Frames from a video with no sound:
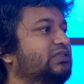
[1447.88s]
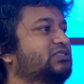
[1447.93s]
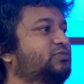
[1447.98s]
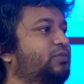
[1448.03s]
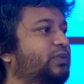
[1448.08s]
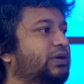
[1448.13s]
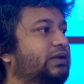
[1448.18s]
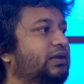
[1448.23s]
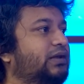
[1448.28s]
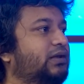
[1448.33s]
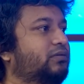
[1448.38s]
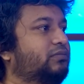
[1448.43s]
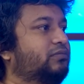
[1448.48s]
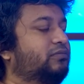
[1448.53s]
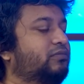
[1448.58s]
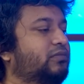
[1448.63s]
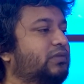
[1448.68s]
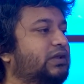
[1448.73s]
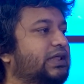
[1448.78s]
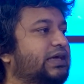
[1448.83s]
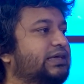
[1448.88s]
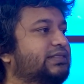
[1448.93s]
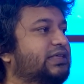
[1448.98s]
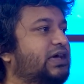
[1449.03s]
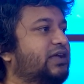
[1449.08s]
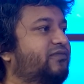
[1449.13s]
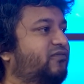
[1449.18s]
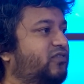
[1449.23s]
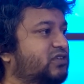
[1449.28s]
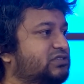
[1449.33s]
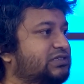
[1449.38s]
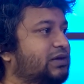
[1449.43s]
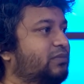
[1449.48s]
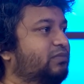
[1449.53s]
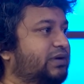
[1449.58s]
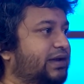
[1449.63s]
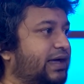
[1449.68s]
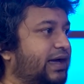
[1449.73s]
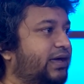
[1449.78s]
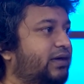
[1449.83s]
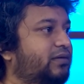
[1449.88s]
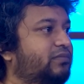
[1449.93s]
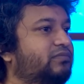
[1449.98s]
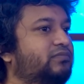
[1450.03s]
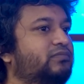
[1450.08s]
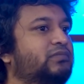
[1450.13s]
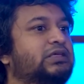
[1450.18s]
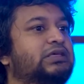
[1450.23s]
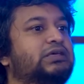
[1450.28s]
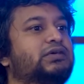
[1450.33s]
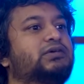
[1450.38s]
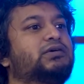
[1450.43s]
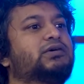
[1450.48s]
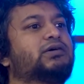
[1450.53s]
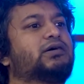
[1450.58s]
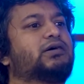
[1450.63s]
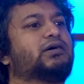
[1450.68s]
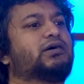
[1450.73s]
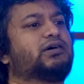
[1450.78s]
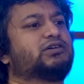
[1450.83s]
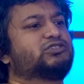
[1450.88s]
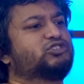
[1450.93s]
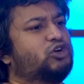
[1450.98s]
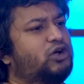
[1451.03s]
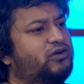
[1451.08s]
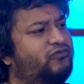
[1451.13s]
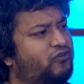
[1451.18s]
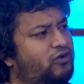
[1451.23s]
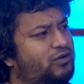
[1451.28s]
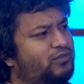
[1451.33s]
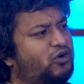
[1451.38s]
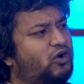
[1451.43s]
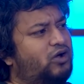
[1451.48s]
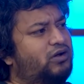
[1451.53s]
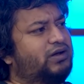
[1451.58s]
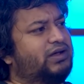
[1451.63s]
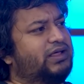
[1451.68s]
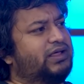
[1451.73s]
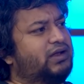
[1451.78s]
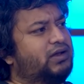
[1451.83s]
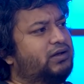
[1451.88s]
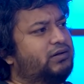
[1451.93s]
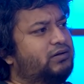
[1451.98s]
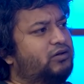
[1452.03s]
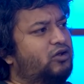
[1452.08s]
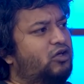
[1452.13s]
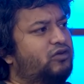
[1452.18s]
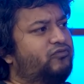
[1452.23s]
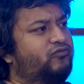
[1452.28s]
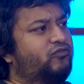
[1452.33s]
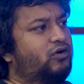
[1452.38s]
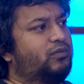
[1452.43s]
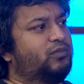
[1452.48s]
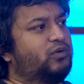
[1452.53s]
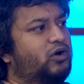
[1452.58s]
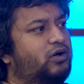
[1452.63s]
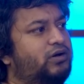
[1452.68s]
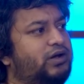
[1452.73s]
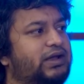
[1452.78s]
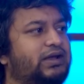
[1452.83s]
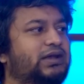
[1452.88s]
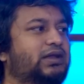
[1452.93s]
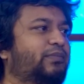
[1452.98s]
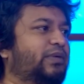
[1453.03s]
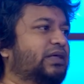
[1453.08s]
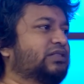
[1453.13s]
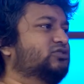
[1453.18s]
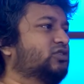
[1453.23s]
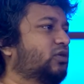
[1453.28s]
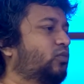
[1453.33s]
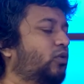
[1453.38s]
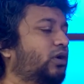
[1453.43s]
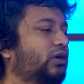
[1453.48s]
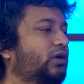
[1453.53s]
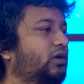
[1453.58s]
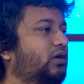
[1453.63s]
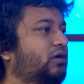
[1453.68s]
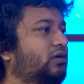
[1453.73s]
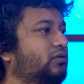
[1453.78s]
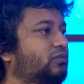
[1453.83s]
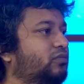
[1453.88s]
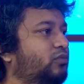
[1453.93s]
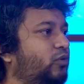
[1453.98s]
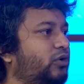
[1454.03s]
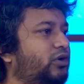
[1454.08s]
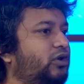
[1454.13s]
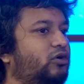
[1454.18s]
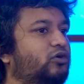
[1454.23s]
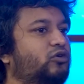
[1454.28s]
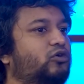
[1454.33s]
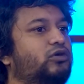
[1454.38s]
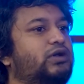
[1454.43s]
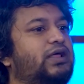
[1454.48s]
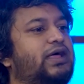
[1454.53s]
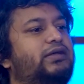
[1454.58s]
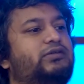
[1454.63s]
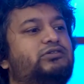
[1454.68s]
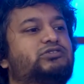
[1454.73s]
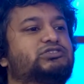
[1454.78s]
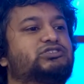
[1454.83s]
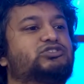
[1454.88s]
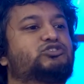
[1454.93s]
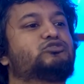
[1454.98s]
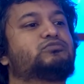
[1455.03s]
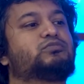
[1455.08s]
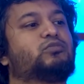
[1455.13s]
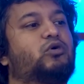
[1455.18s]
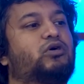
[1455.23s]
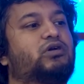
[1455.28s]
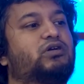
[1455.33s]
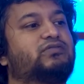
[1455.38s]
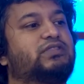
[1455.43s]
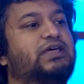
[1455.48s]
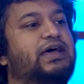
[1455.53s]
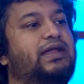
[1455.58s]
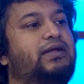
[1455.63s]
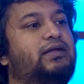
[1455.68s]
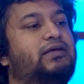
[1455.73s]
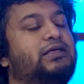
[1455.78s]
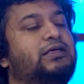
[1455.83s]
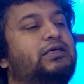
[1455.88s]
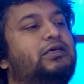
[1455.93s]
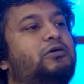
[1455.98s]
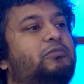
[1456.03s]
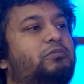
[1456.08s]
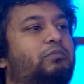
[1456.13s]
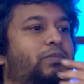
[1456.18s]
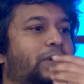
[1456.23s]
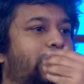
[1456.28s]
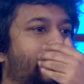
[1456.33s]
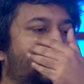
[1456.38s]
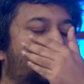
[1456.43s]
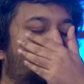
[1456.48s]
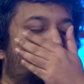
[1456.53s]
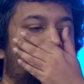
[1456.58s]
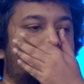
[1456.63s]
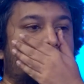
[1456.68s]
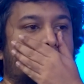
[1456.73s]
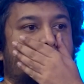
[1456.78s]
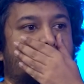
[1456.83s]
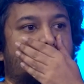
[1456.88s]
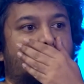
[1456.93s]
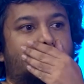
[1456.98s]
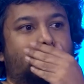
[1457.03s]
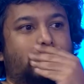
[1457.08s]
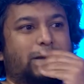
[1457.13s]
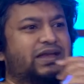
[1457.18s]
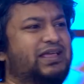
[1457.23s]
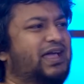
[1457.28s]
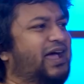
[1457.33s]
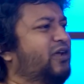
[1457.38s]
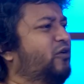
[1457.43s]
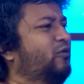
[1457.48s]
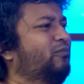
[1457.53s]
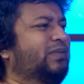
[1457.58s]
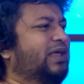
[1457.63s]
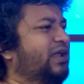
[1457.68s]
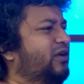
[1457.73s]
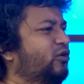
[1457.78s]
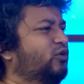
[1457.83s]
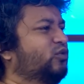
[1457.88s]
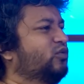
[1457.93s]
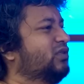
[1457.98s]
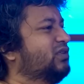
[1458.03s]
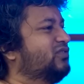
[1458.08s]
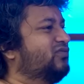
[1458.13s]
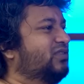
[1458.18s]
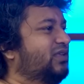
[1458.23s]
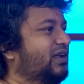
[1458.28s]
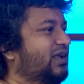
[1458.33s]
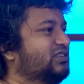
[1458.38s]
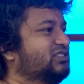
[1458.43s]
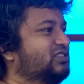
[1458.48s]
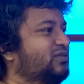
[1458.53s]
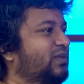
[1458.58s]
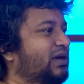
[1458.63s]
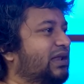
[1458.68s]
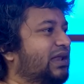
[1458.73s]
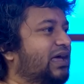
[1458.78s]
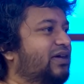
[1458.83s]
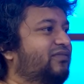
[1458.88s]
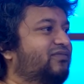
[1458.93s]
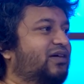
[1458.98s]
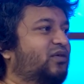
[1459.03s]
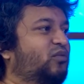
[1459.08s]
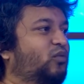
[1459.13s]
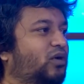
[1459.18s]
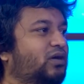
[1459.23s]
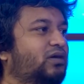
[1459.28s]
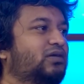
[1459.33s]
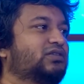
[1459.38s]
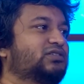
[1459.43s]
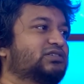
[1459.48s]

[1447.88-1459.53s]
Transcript: it's been like that for some time. Short form content, long form content, depends on what you're good at. You just do more of that. But yeah, I don't plan to do this for the rest of my life. I want